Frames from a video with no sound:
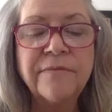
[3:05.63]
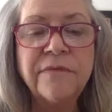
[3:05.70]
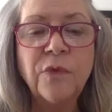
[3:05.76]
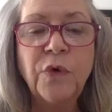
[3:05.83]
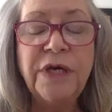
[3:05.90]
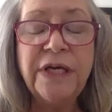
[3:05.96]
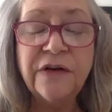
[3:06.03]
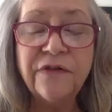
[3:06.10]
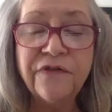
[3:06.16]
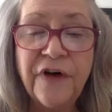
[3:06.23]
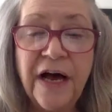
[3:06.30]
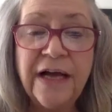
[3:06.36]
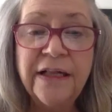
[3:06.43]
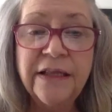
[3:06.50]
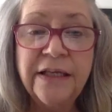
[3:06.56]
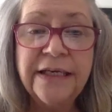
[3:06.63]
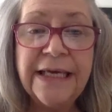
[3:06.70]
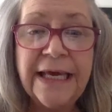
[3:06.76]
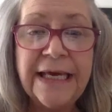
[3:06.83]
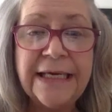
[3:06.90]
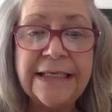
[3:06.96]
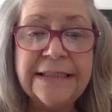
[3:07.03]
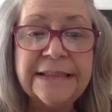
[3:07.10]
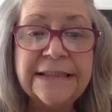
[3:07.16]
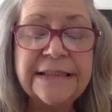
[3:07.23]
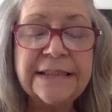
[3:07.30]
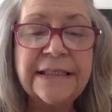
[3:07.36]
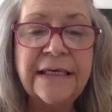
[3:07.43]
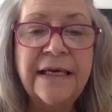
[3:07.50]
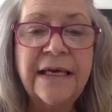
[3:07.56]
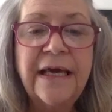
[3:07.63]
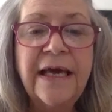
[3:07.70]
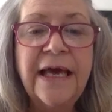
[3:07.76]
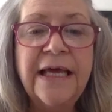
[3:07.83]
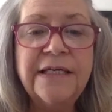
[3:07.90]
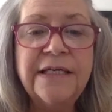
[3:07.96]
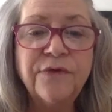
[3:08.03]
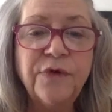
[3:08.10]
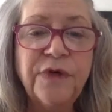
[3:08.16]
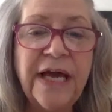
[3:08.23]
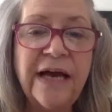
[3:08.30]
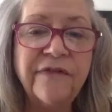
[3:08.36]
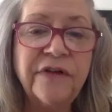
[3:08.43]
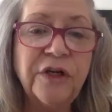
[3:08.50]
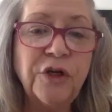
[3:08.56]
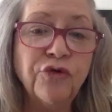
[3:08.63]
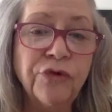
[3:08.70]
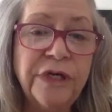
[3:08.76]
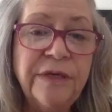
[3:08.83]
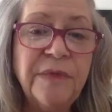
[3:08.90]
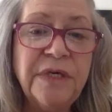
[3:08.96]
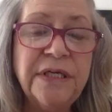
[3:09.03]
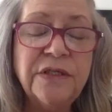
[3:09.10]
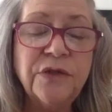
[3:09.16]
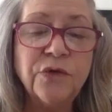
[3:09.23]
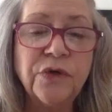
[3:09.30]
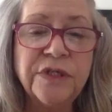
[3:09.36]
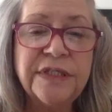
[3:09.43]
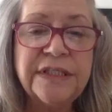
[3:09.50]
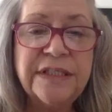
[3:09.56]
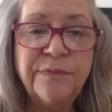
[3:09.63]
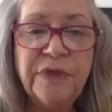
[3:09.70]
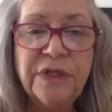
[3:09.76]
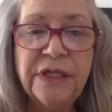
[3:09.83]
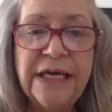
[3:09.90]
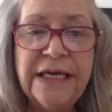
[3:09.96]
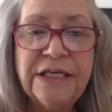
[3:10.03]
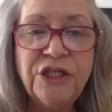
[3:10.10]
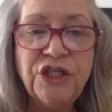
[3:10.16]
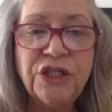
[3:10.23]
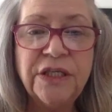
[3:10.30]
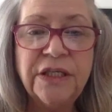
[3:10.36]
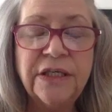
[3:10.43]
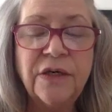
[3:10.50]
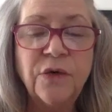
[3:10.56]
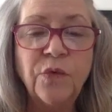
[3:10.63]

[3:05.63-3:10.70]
We can file a case, and if we have an agreement or a stipulation,